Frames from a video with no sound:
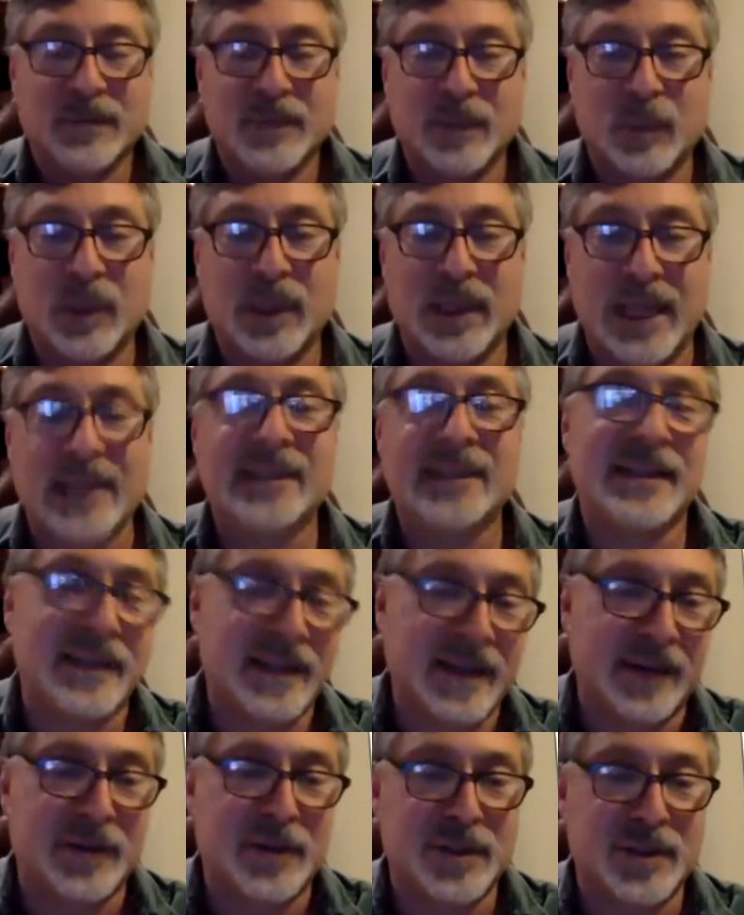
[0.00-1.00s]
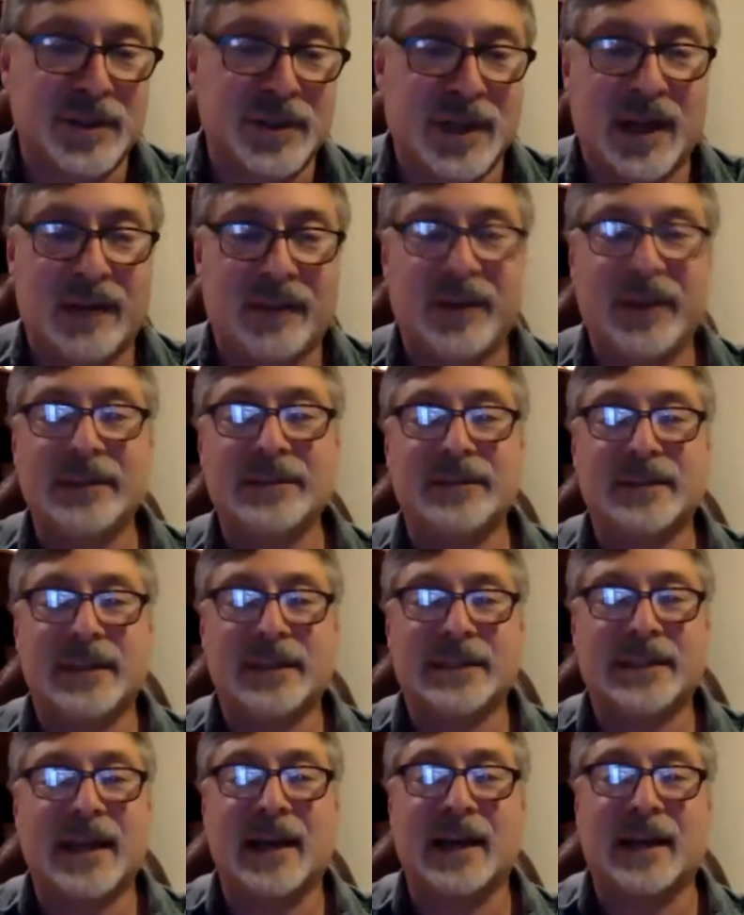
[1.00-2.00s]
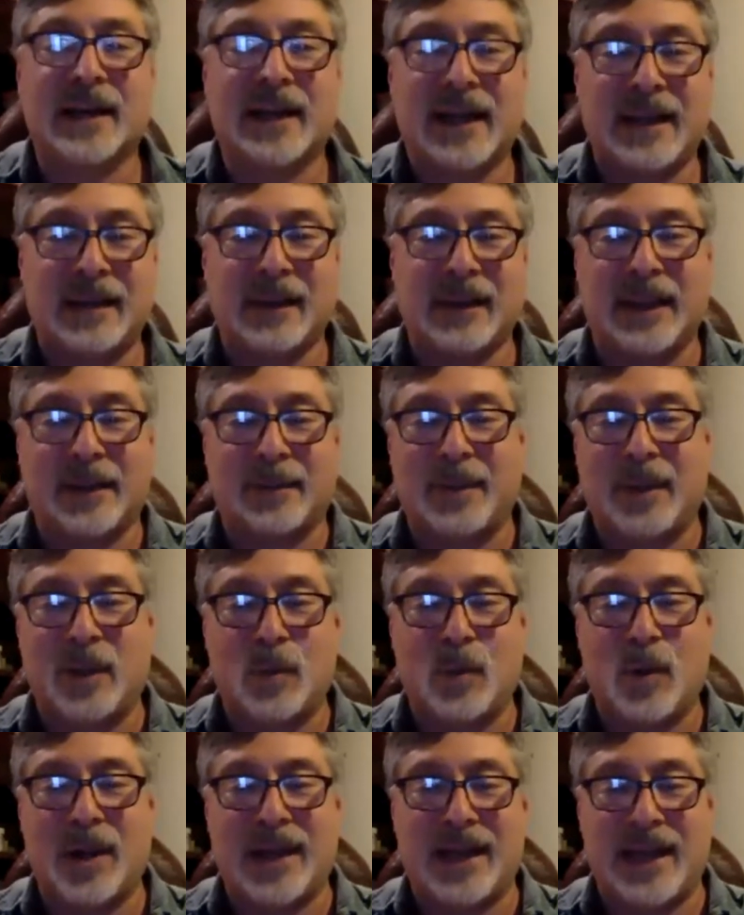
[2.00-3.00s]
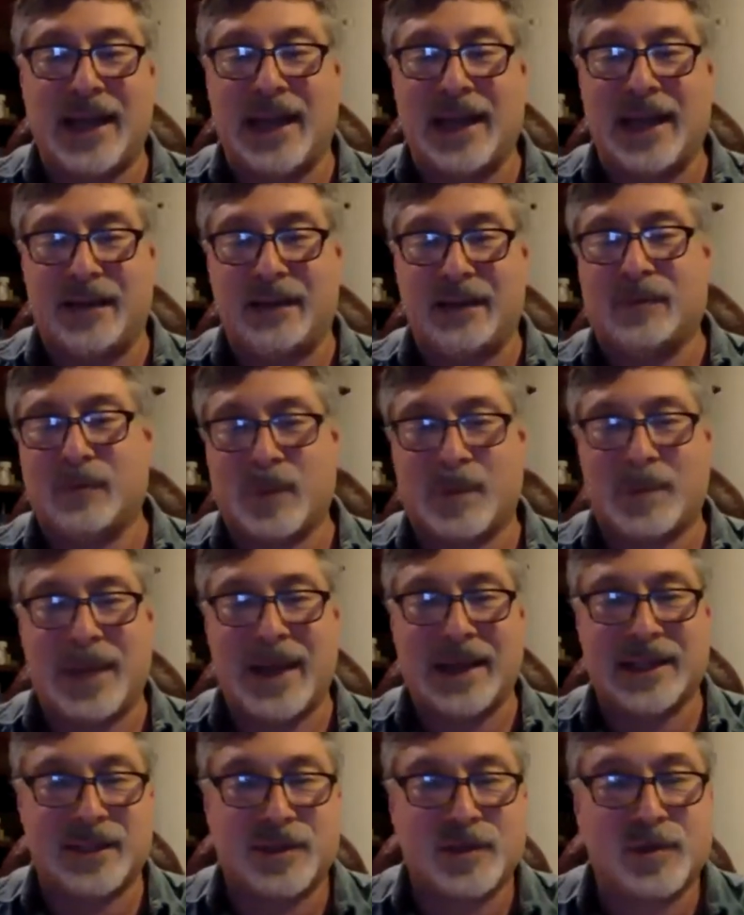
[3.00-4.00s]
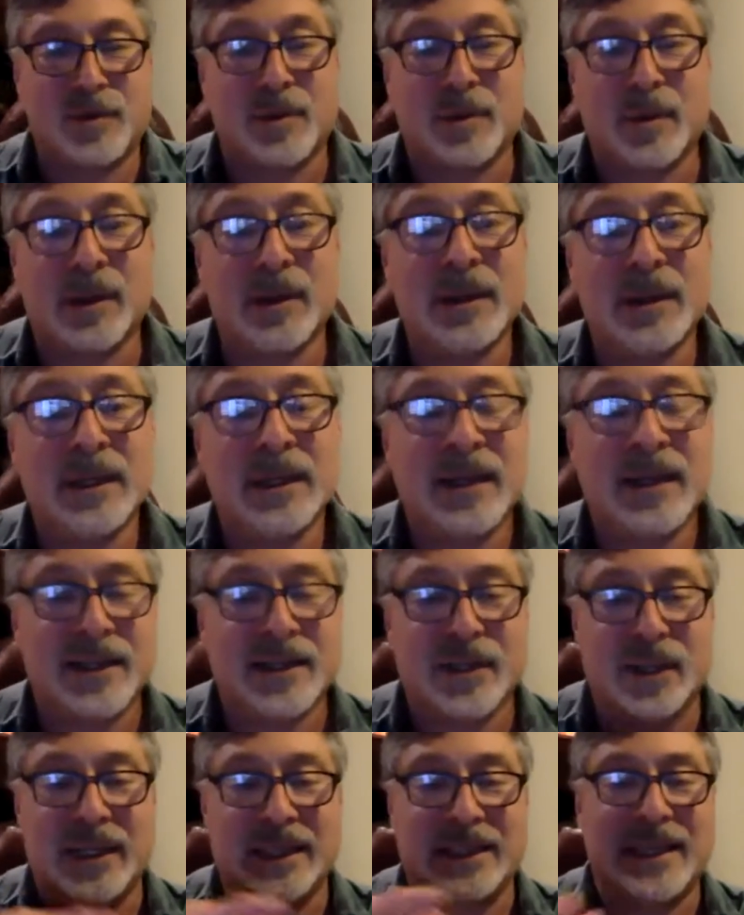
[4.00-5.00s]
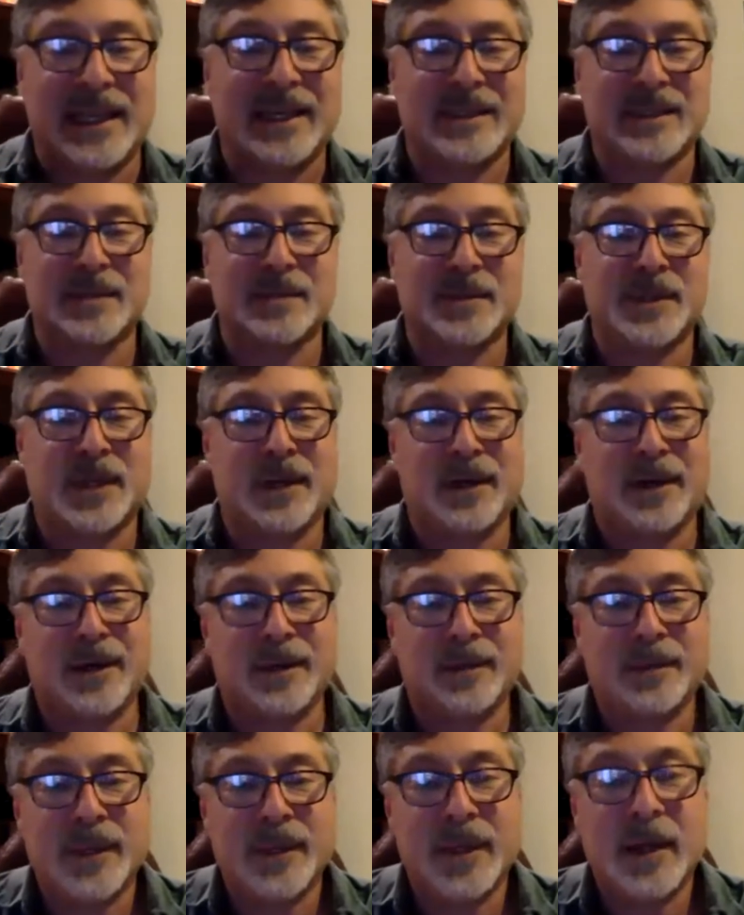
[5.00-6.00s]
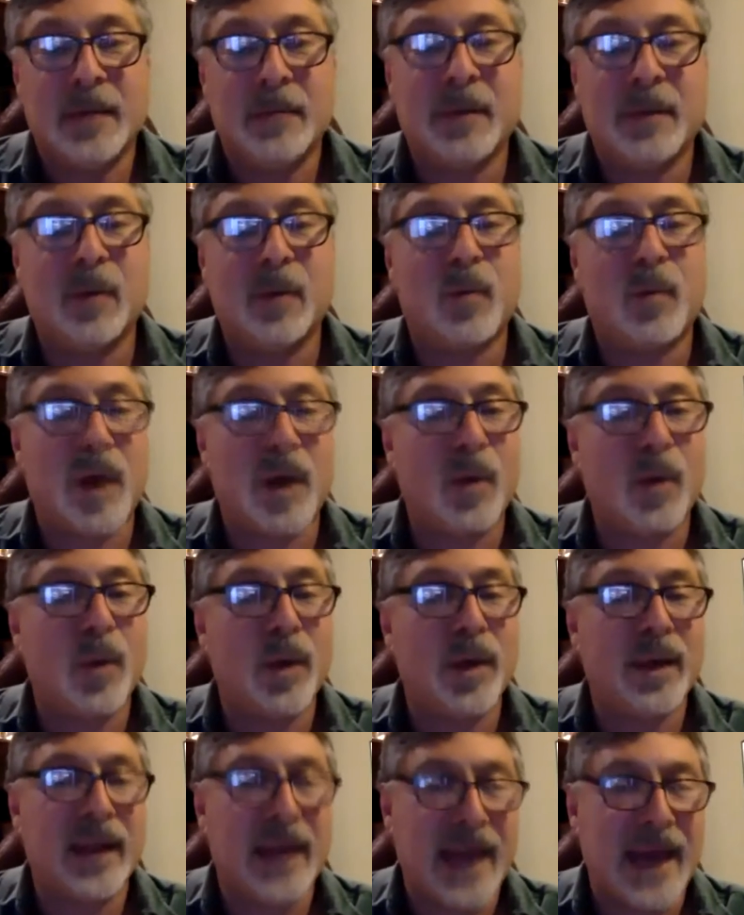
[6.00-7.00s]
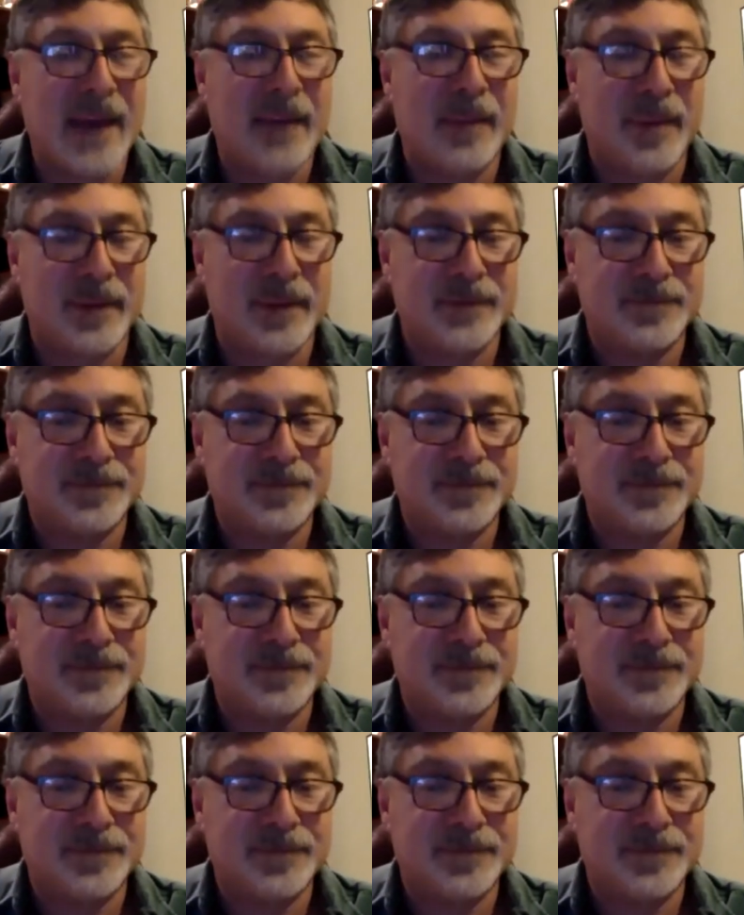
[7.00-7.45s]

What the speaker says: We'll get to the other side of it. It's not going to be one day and we're back to normal. It's going to take some time. But what will happen